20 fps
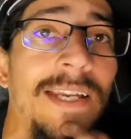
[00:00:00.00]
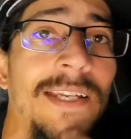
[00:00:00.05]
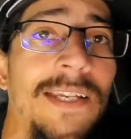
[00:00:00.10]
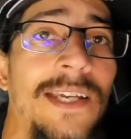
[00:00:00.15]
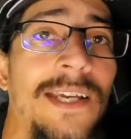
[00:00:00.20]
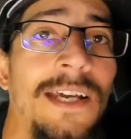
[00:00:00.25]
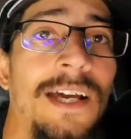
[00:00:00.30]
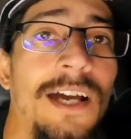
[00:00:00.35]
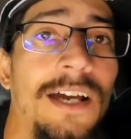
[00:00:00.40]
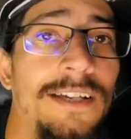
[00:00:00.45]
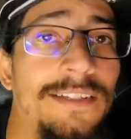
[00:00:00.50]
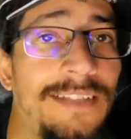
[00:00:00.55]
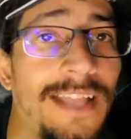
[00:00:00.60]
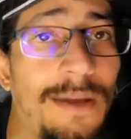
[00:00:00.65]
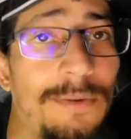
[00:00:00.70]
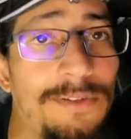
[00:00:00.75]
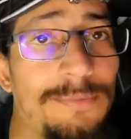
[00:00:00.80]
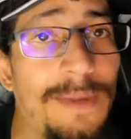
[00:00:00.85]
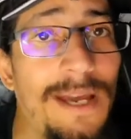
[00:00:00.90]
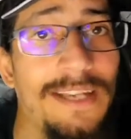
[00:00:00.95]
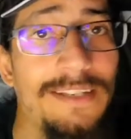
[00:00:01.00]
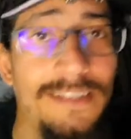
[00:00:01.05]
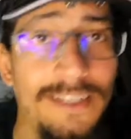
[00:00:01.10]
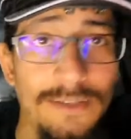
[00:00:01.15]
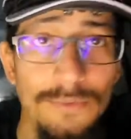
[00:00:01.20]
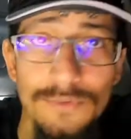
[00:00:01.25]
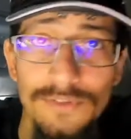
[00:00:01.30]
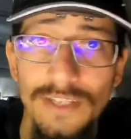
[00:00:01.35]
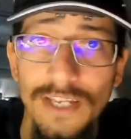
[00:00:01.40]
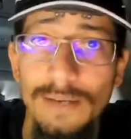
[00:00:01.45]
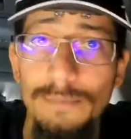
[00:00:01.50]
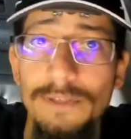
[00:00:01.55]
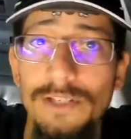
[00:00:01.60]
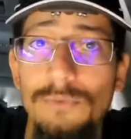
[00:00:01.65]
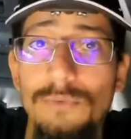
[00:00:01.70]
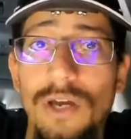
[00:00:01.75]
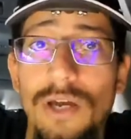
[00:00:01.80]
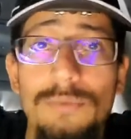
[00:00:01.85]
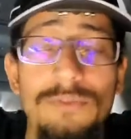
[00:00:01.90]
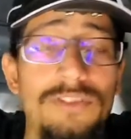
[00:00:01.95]
Because uh, that was my idea was that I'm gonna I
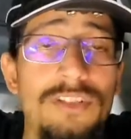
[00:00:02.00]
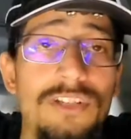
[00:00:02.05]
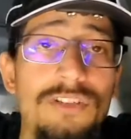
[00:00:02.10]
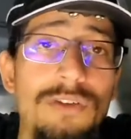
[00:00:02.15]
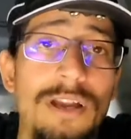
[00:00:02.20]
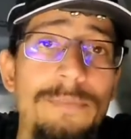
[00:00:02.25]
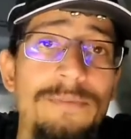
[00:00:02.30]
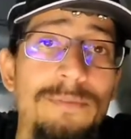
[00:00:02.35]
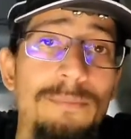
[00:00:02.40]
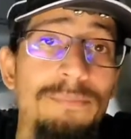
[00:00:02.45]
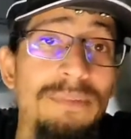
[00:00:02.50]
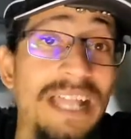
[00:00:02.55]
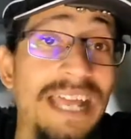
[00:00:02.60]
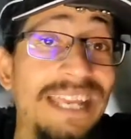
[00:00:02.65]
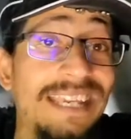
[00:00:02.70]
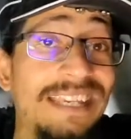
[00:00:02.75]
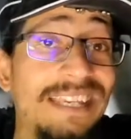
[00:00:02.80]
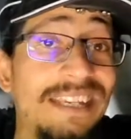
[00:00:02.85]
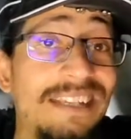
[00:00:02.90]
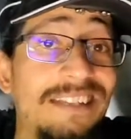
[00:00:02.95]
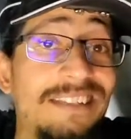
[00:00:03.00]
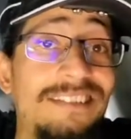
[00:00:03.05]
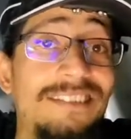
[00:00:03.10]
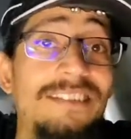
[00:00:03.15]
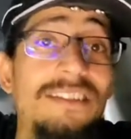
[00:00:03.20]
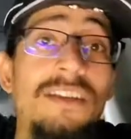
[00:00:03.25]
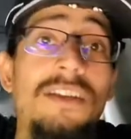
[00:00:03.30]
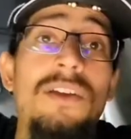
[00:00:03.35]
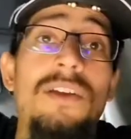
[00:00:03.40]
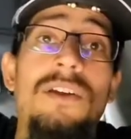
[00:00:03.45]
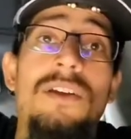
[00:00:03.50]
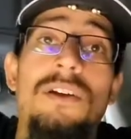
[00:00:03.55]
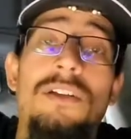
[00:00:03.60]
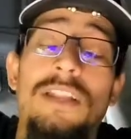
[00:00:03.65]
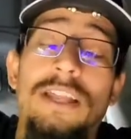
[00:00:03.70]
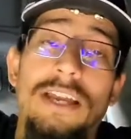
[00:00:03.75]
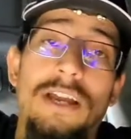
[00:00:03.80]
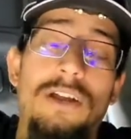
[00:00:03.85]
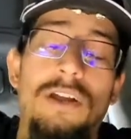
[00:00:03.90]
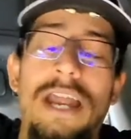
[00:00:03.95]
was gonna grab some blankets like
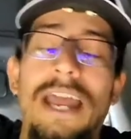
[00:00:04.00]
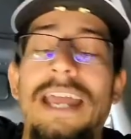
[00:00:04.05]
uh,